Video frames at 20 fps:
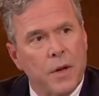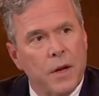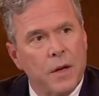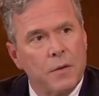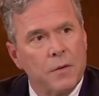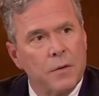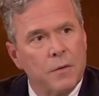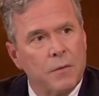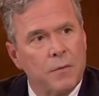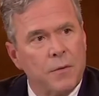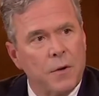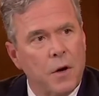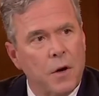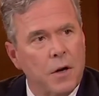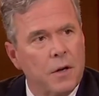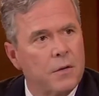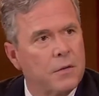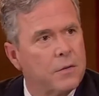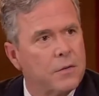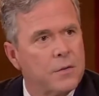that
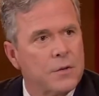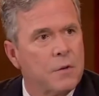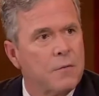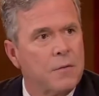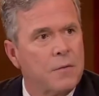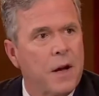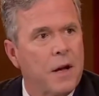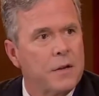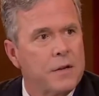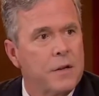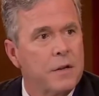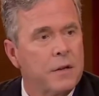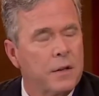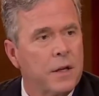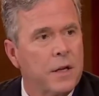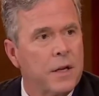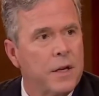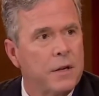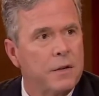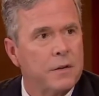fought so
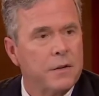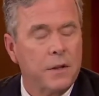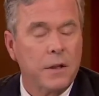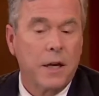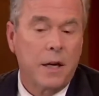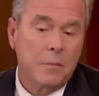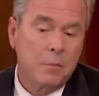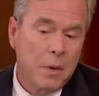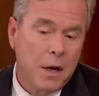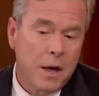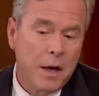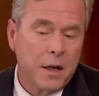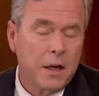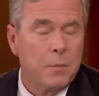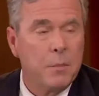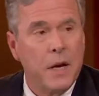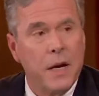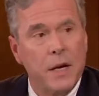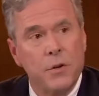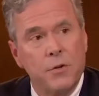valiantly, led by a
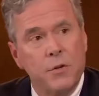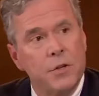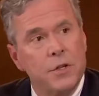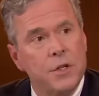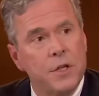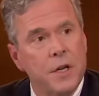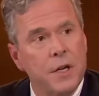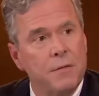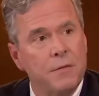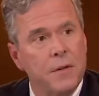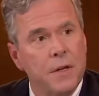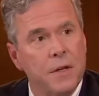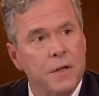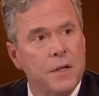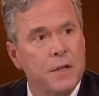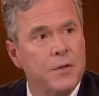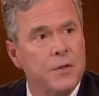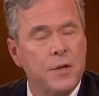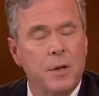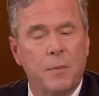commander-in-chief that
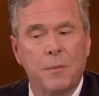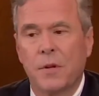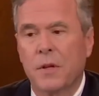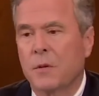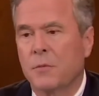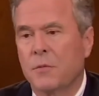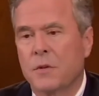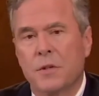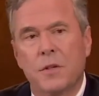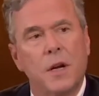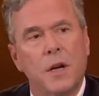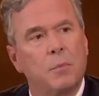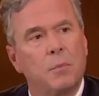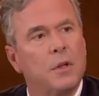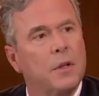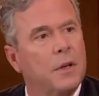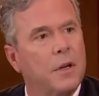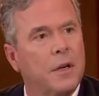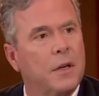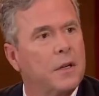did something that was not
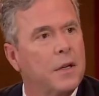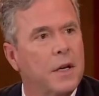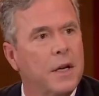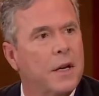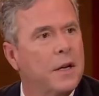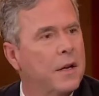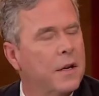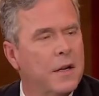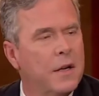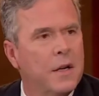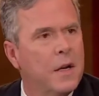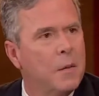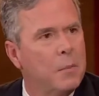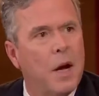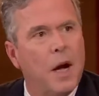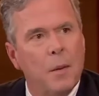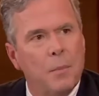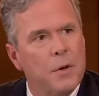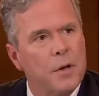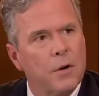politically
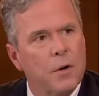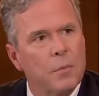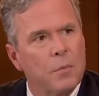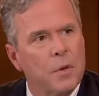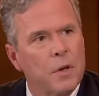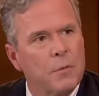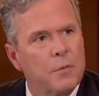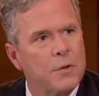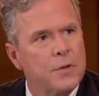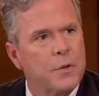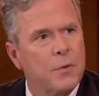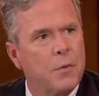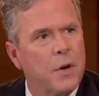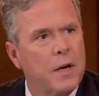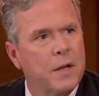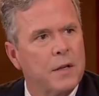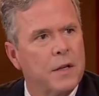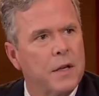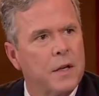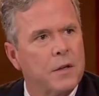popular, but was the
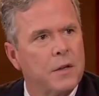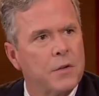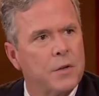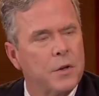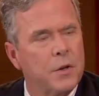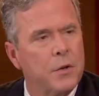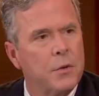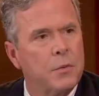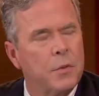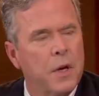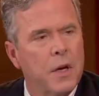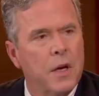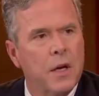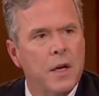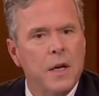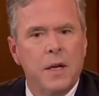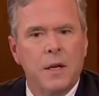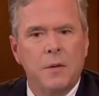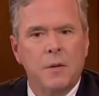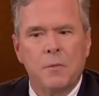right thing to do.
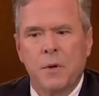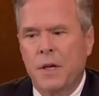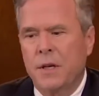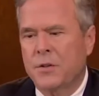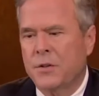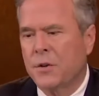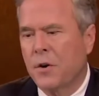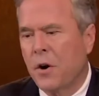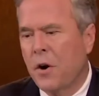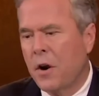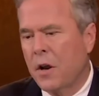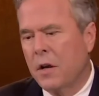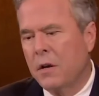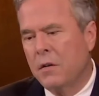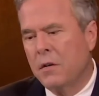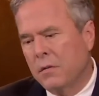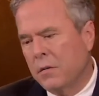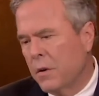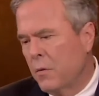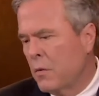When he started,
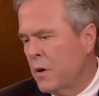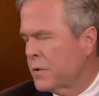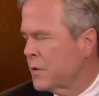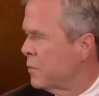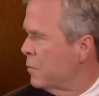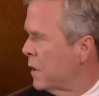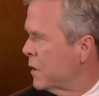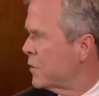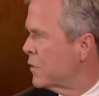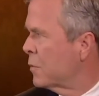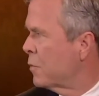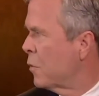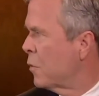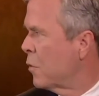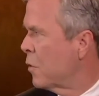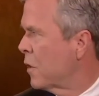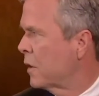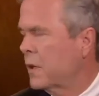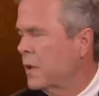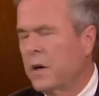there wasn't much
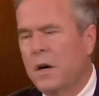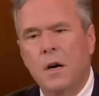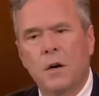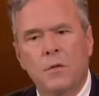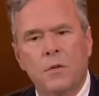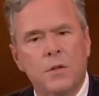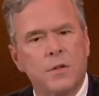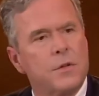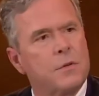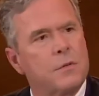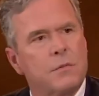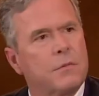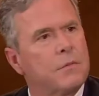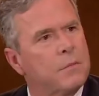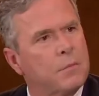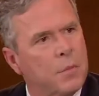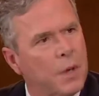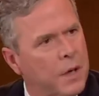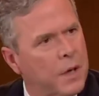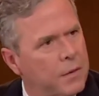support in Congress,
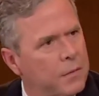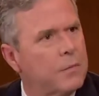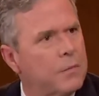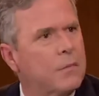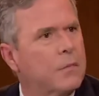but